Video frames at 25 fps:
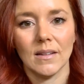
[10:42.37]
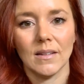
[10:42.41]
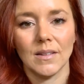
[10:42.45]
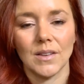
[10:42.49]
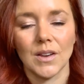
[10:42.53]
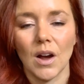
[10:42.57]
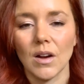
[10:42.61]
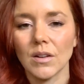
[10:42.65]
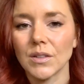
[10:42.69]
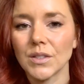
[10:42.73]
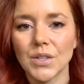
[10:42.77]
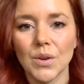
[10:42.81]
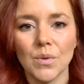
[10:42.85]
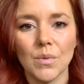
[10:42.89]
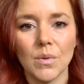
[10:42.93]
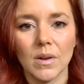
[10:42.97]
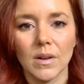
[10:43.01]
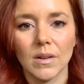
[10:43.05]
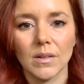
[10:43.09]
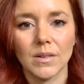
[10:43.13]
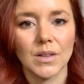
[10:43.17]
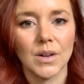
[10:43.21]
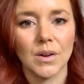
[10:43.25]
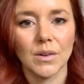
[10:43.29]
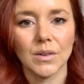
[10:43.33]
Dogs
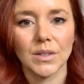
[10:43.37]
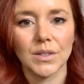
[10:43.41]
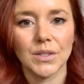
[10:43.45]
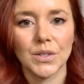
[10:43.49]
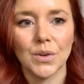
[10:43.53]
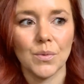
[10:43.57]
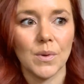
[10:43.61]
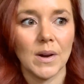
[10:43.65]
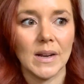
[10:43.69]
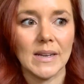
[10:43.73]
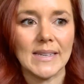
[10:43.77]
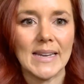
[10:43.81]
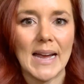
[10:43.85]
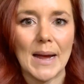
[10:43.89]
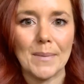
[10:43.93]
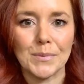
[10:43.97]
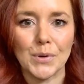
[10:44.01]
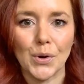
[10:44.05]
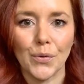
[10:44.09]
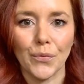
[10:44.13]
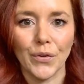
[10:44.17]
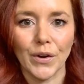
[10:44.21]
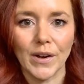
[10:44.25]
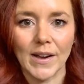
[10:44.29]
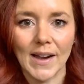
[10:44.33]
don't, dogs don't
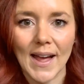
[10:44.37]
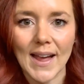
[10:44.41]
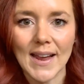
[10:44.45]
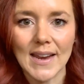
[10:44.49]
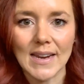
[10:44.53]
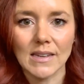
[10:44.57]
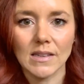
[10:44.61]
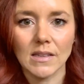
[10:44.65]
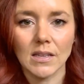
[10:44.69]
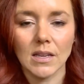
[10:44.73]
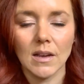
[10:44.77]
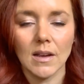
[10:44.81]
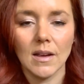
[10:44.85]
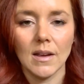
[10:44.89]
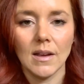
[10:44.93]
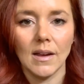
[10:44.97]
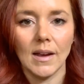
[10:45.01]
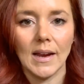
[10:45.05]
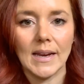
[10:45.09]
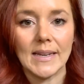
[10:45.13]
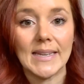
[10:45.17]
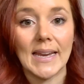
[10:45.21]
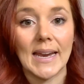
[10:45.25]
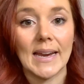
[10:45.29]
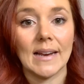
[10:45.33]
adapt overnight.
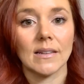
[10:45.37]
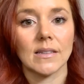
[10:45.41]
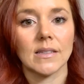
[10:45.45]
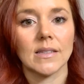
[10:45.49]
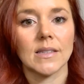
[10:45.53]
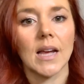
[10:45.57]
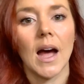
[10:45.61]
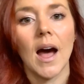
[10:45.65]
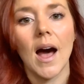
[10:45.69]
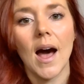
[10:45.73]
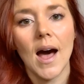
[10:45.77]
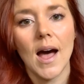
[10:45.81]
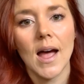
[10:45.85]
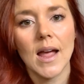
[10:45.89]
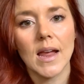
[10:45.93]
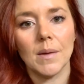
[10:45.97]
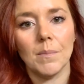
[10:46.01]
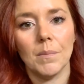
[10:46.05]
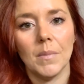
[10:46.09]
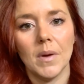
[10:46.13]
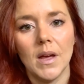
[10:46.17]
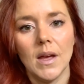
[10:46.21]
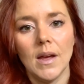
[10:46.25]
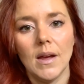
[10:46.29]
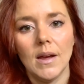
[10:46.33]
It takes
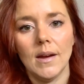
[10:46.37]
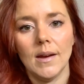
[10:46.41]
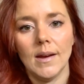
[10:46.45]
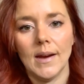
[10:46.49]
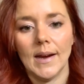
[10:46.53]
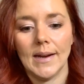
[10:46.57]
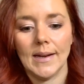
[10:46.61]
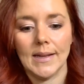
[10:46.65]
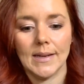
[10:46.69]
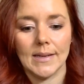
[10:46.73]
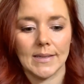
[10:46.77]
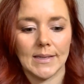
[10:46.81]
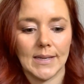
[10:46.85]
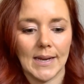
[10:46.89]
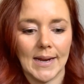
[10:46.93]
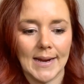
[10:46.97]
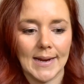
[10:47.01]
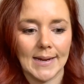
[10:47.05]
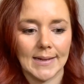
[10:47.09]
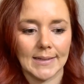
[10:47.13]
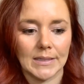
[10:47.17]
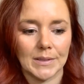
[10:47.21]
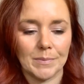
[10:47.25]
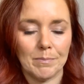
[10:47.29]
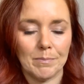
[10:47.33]
time, and it takes